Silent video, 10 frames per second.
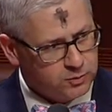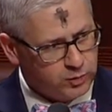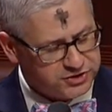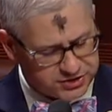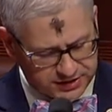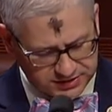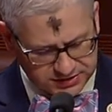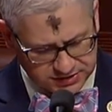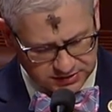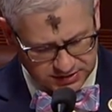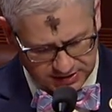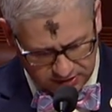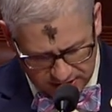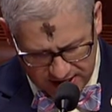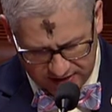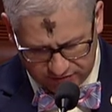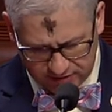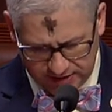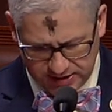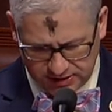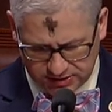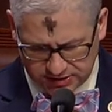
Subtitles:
which is the decline of lending